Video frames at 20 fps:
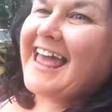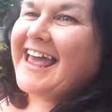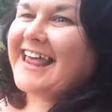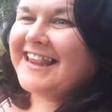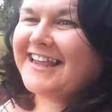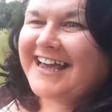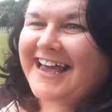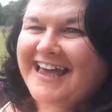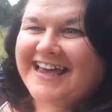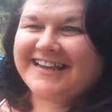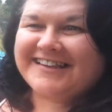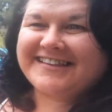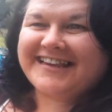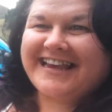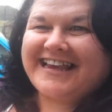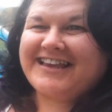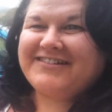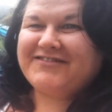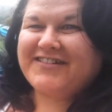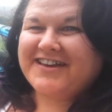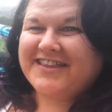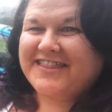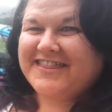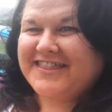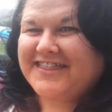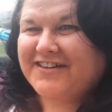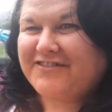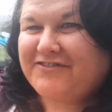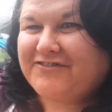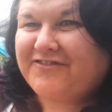Look, it's even
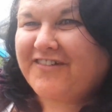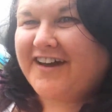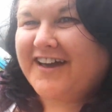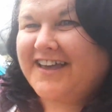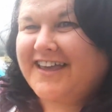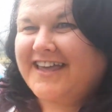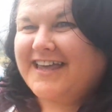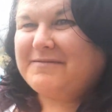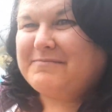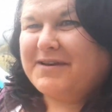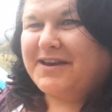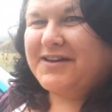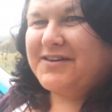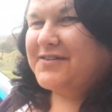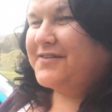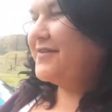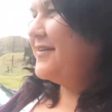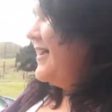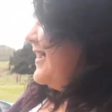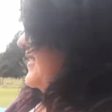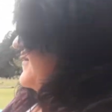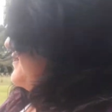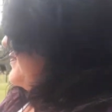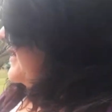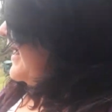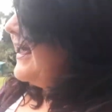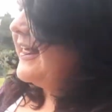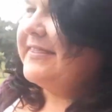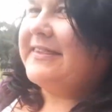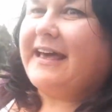the funky blue.
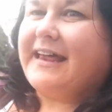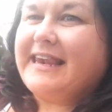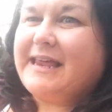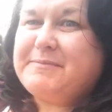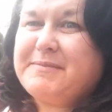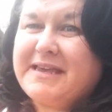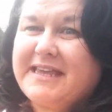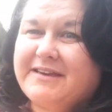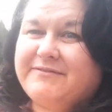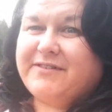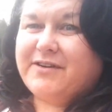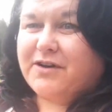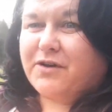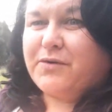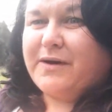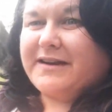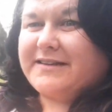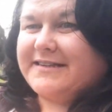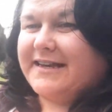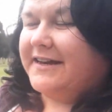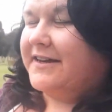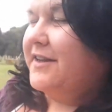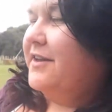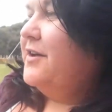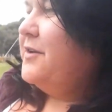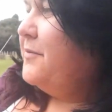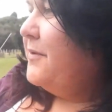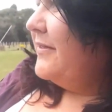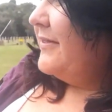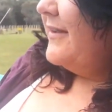Now let me give you a quick
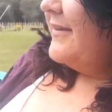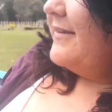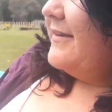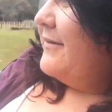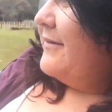download what this